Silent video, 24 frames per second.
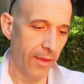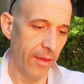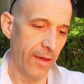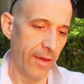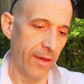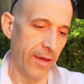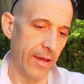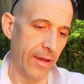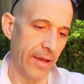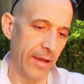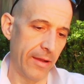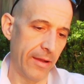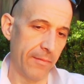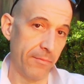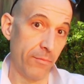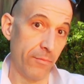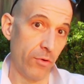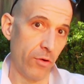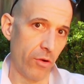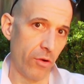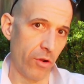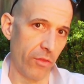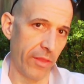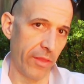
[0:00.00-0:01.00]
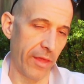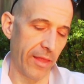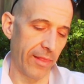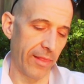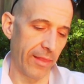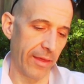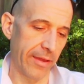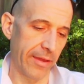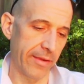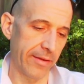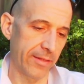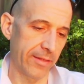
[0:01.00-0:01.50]
More on that
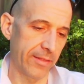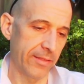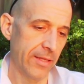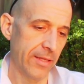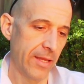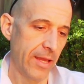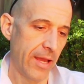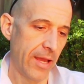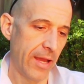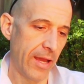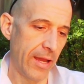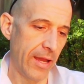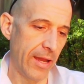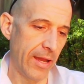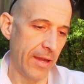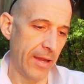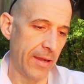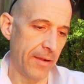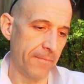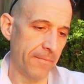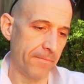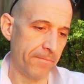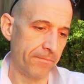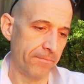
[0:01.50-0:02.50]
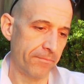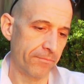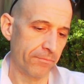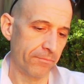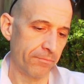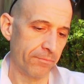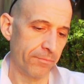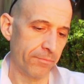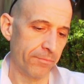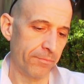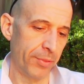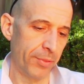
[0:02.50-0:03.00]
later.
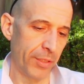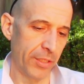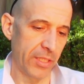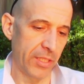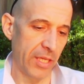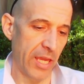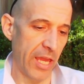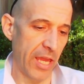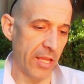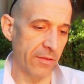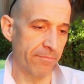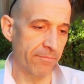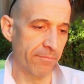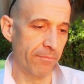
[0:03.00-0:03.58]
But yeah,